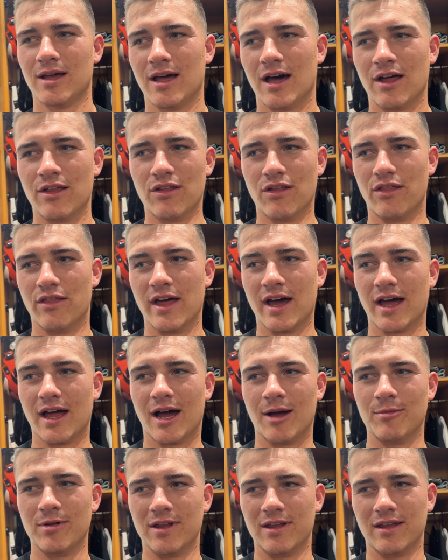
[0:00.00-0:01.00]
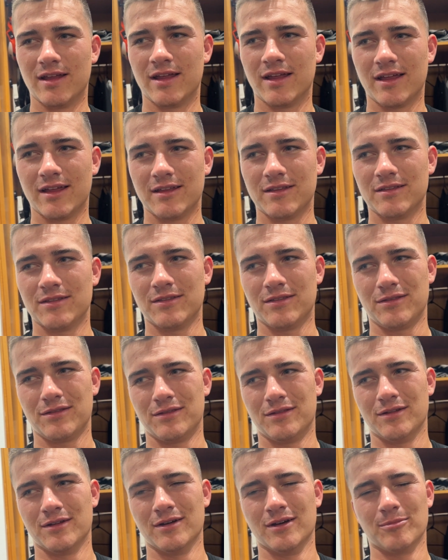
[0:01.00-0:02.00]
Other than that, I mean,
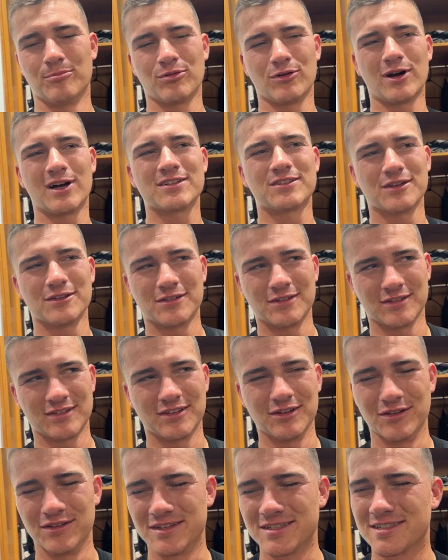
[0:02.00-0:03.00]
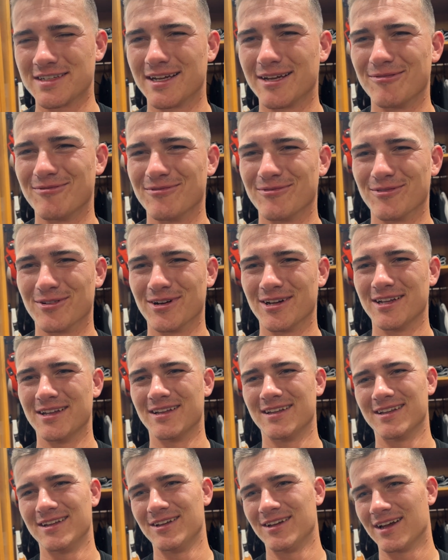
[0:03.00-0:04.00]
the process is still the same, right?
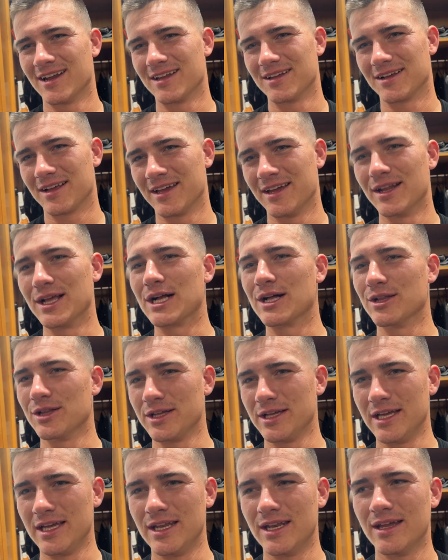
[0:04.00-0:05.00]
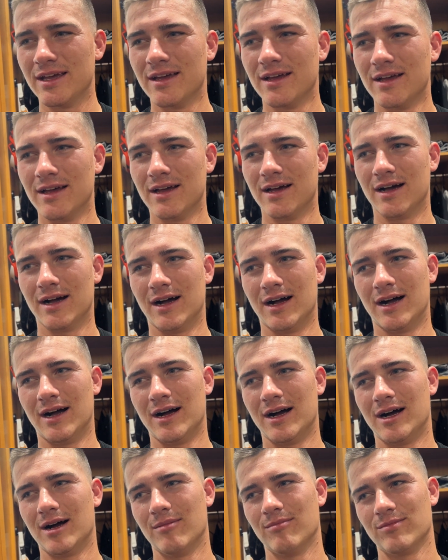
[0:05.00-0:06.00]
You got to hit it clean.
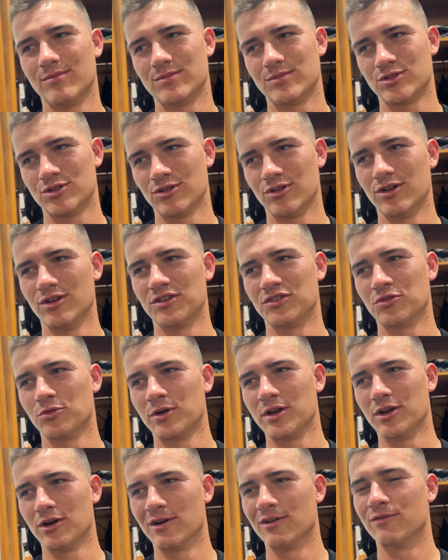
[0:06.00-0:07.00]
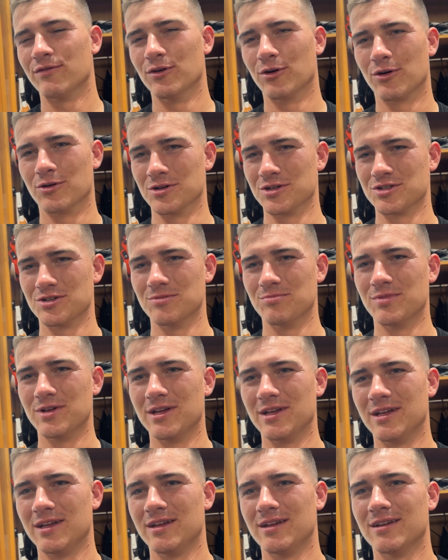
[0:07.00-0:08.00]
Sure, your 20-yard field goal should
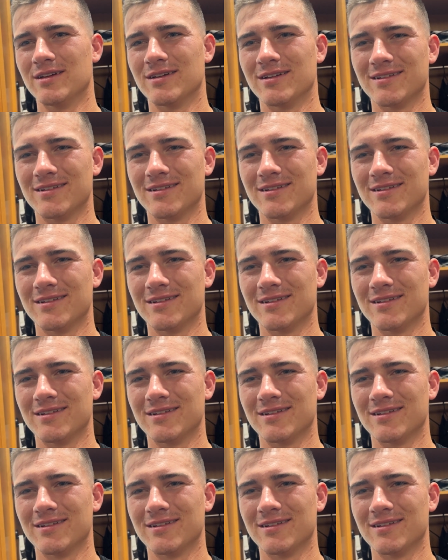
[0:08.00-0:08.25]
be